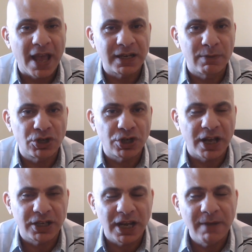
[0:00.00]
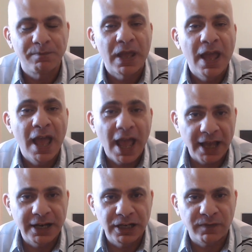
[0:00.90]
Andy Muschietti
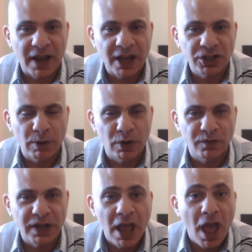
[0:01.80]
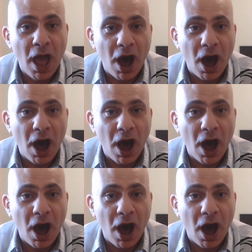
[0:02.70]
and his Flash movie.